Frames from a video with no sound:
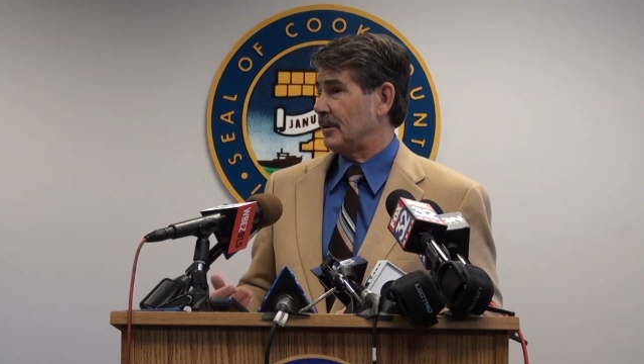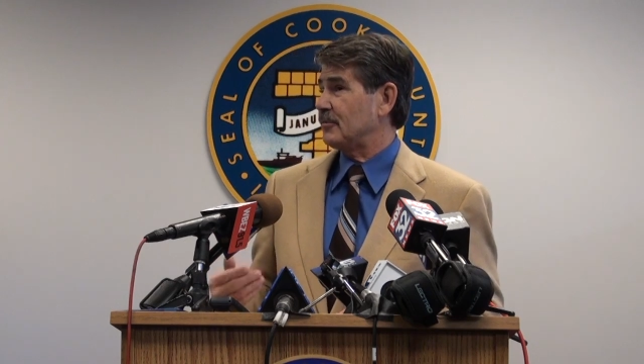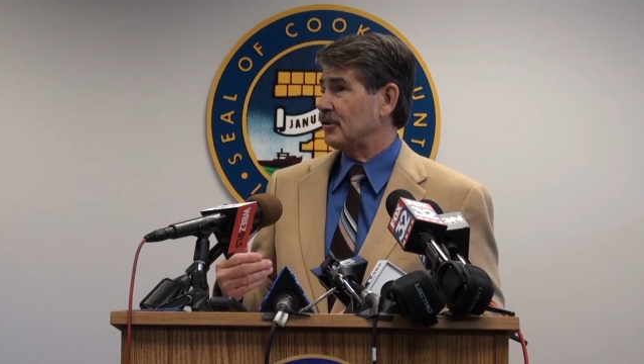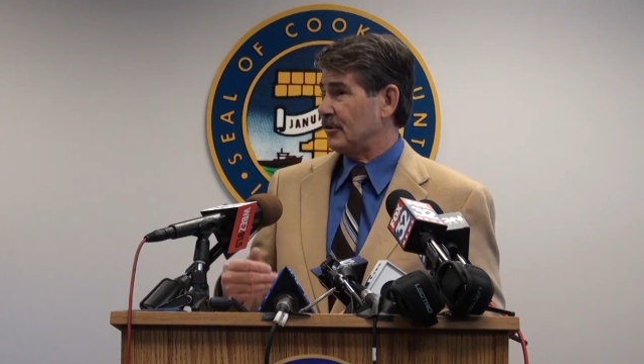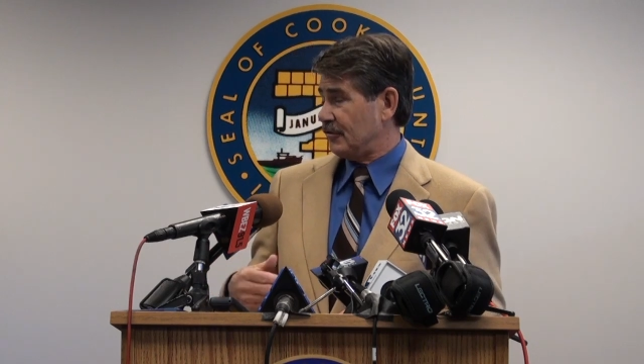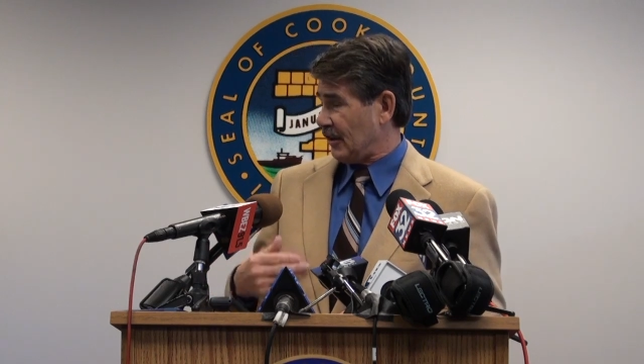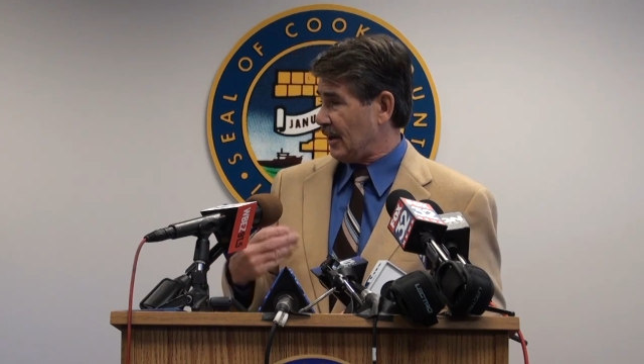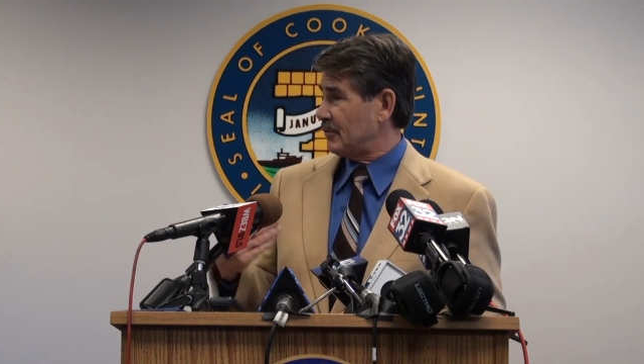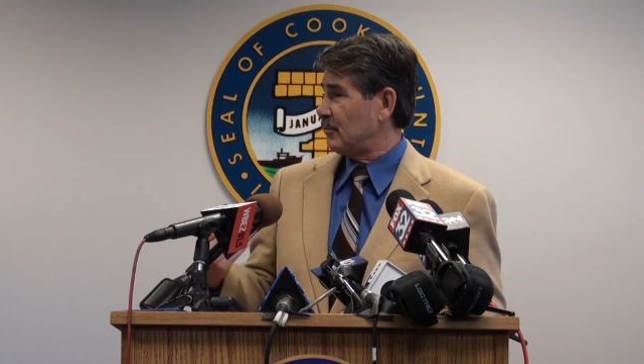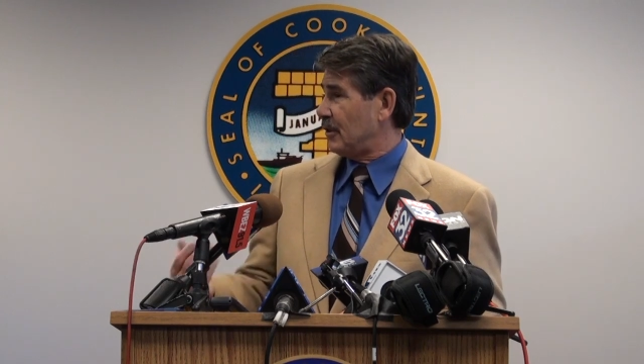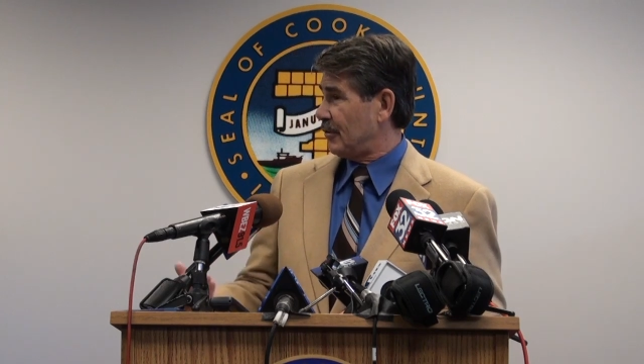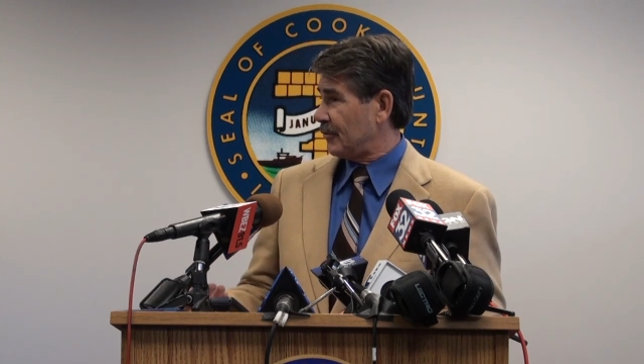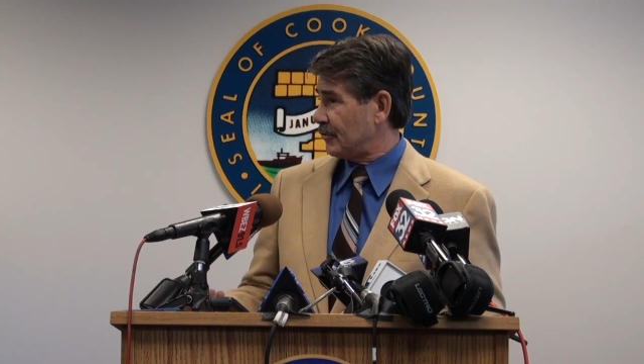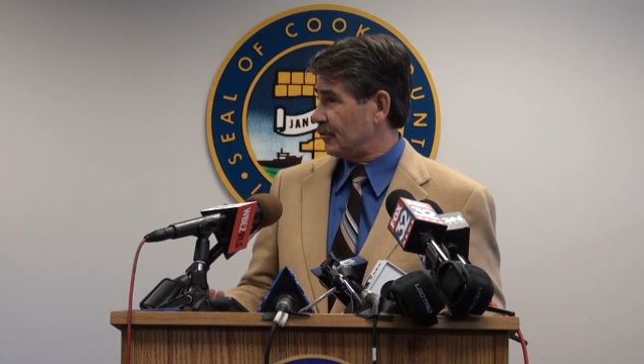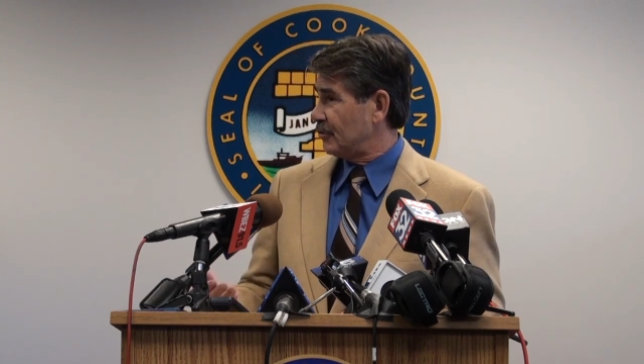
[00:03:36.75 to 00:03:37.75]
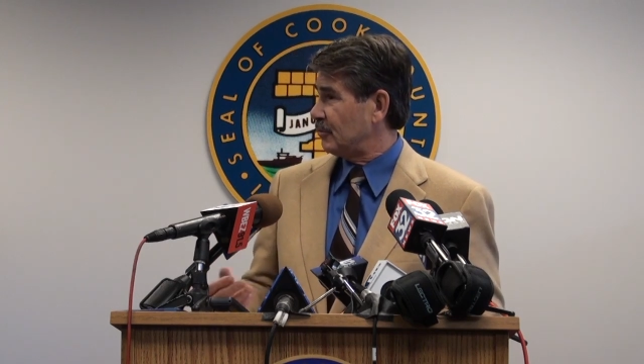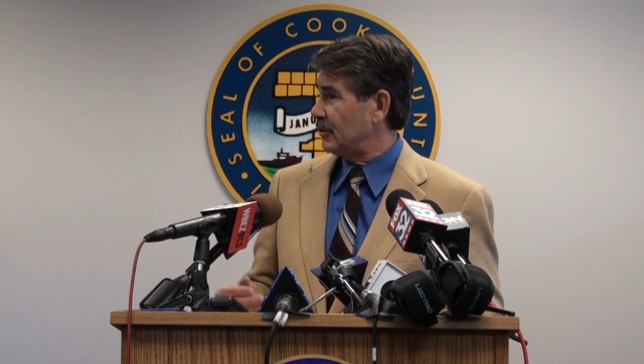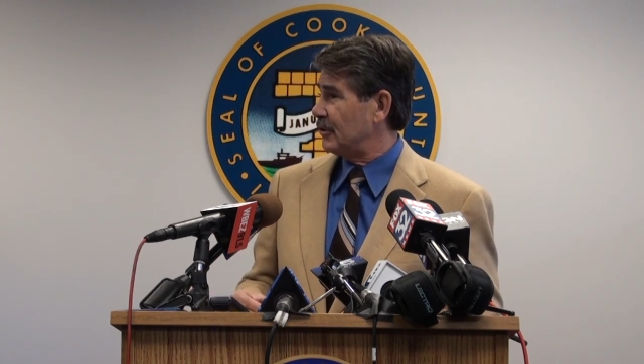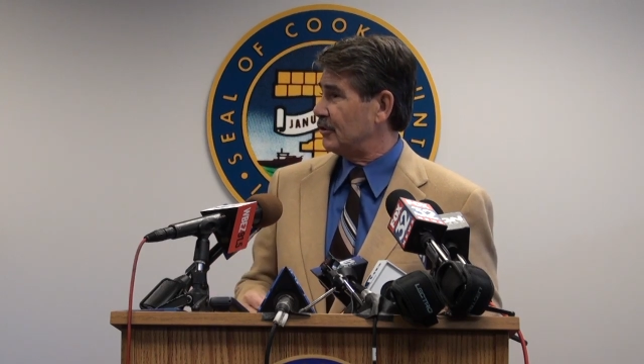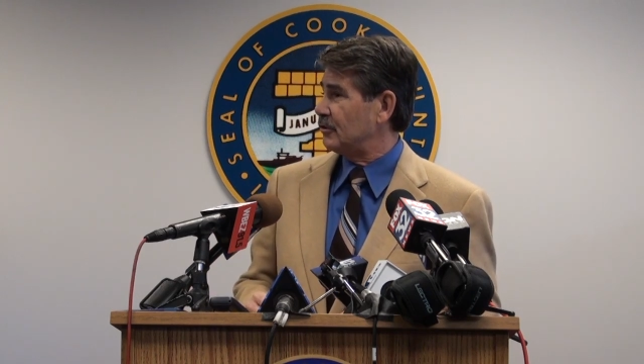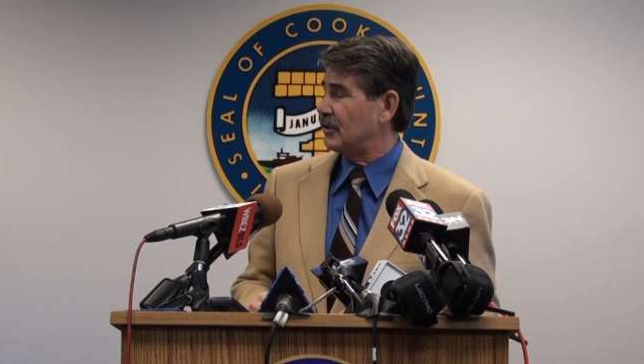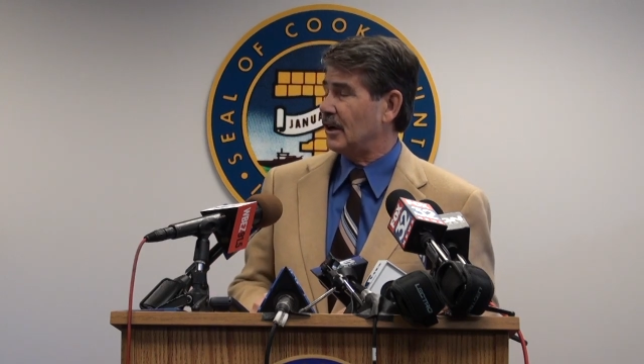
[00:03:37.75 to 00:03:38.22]
I'm sorry, January 3rd
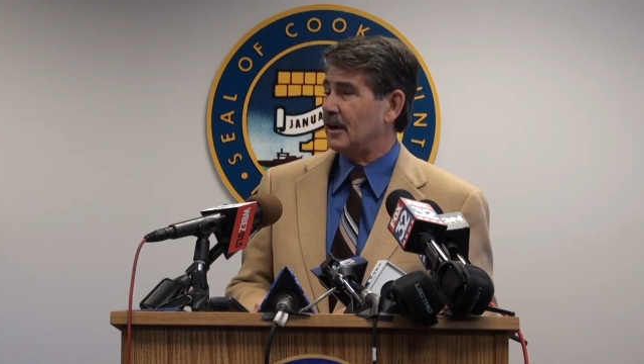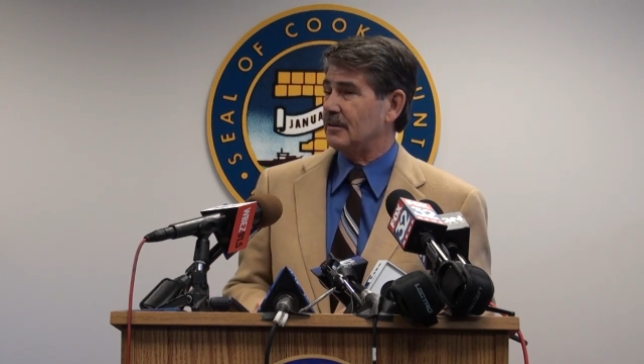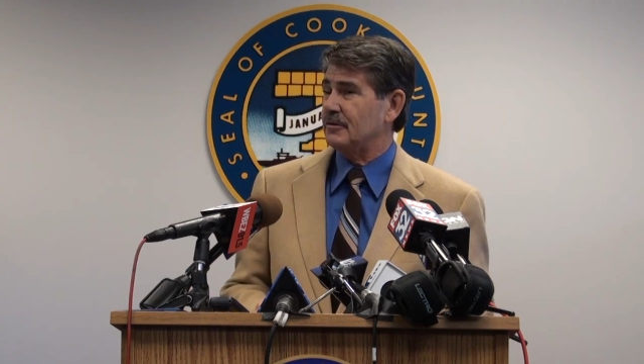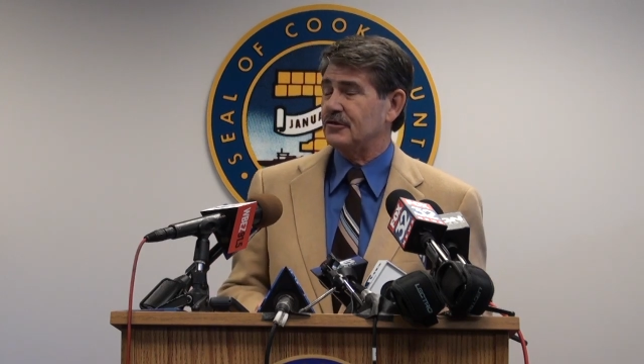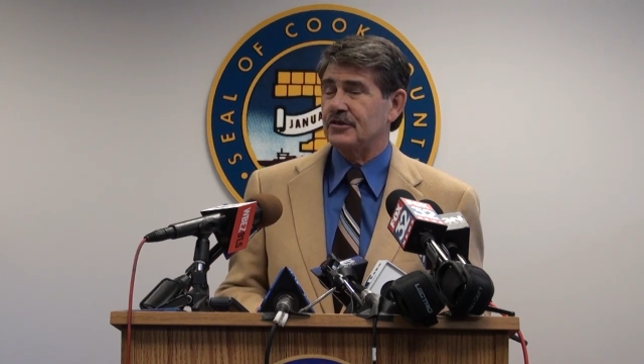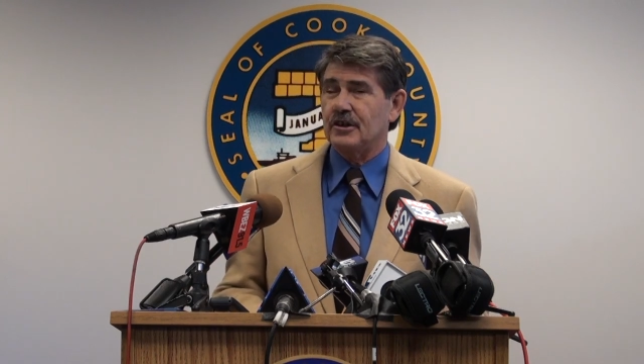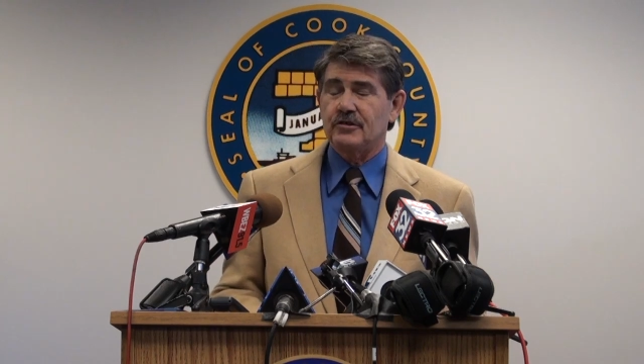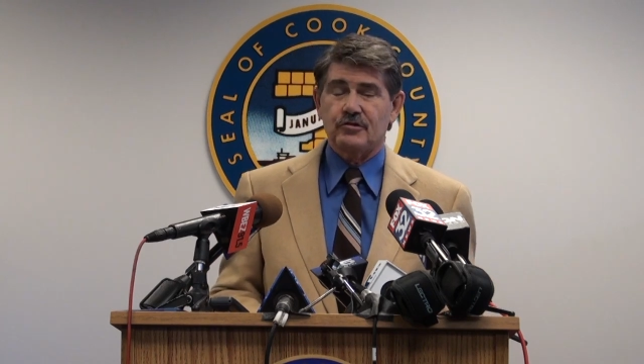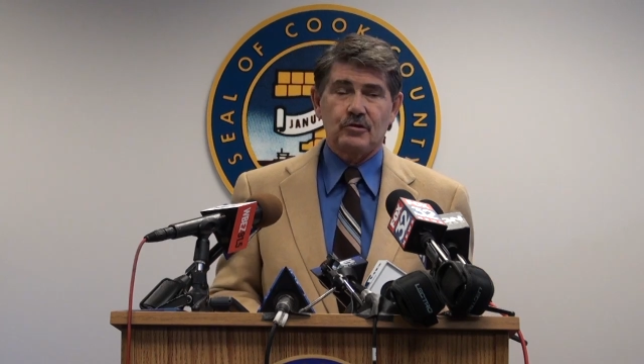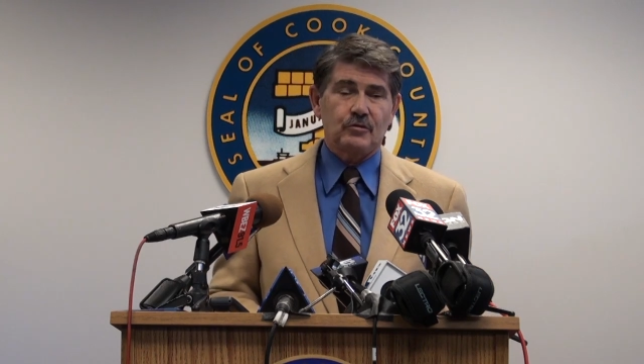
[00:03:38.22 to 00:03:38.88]
when the new Congress takes